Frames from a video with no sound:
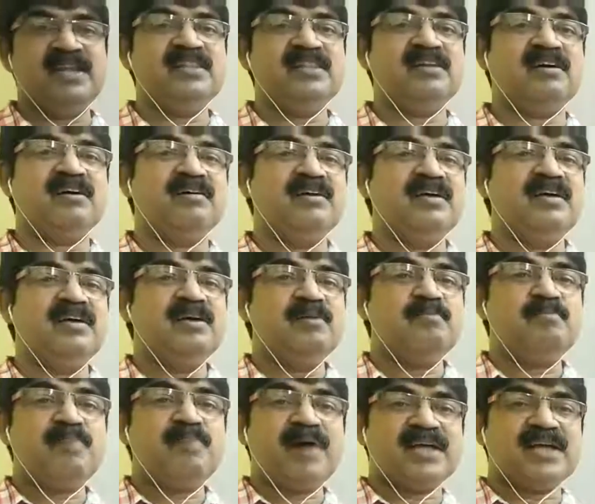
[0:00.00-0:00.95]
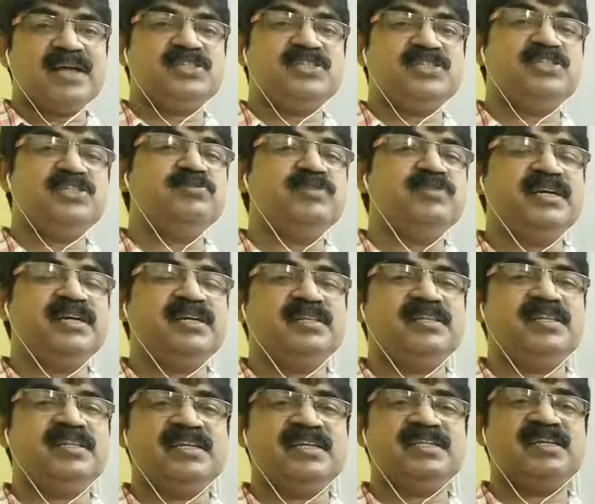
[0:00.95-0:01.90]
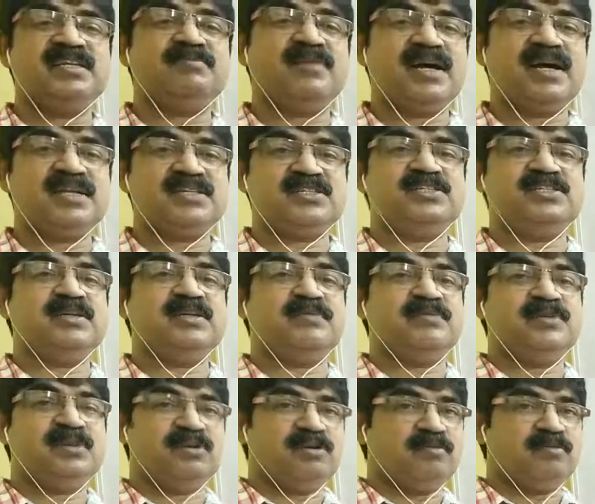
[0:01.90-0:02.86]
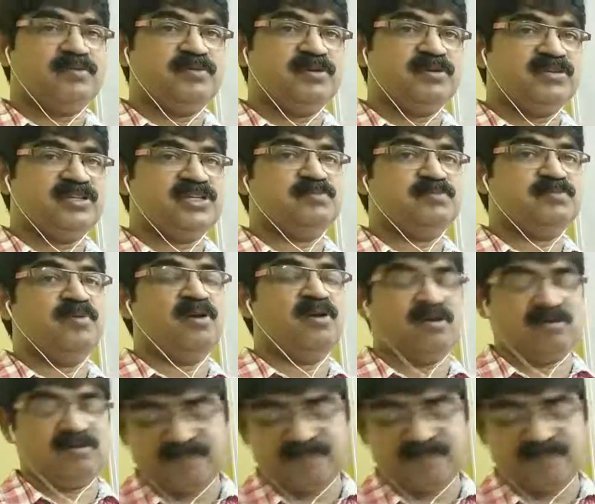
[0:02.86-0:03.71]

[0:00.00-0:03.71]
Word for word: in the first unit, that is the first chapter of your this block,